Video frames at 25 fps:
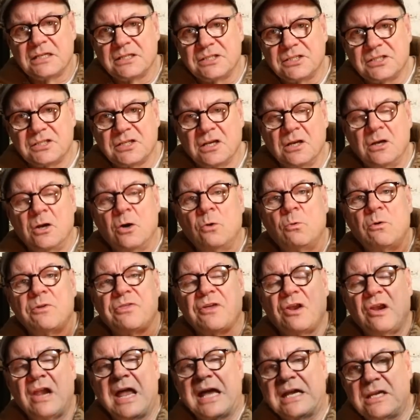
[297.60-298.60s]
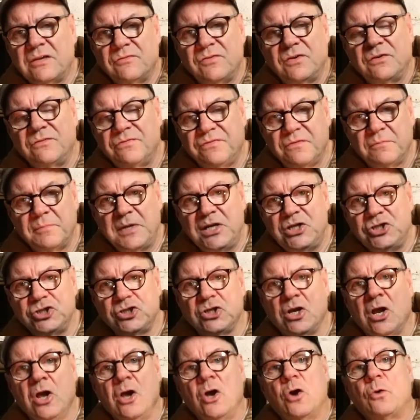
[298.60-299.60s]
us with a lack of
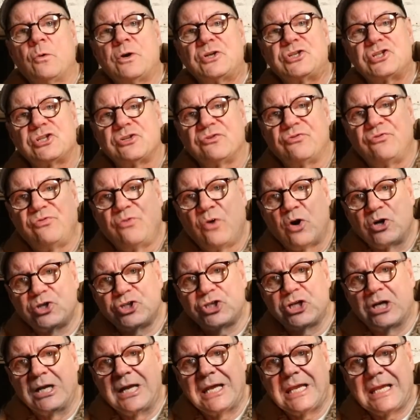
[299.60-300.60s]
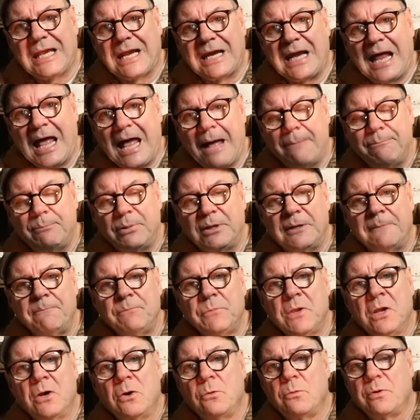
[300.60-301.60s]
information, which unfortunately can happen
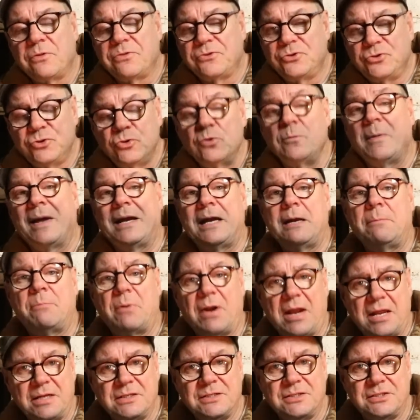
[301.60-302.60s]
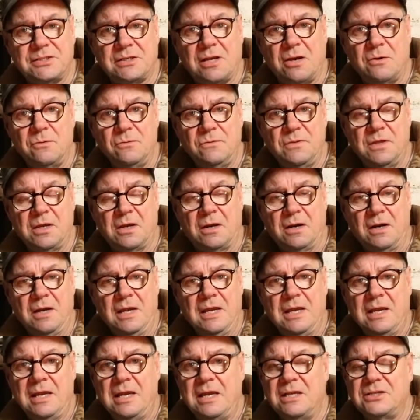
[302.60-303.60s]
with too many brands out there.
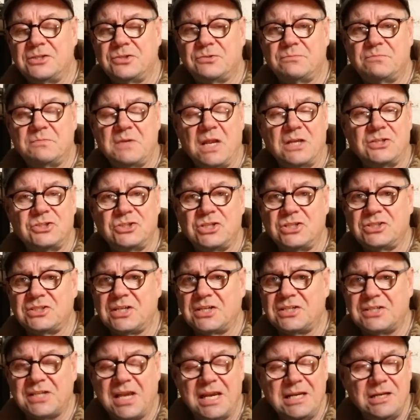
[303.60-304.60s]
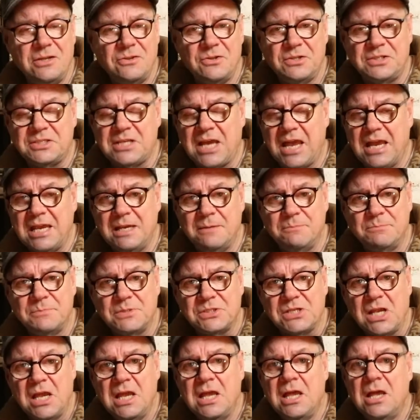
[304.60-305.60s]
It's, it's just a sign of the
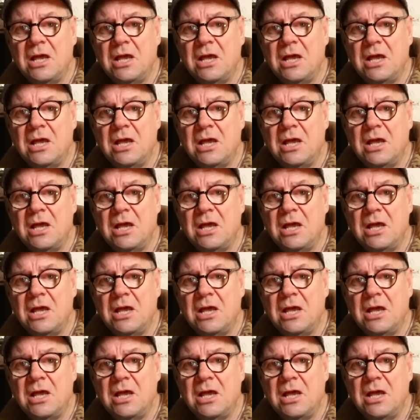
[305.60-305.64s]
times.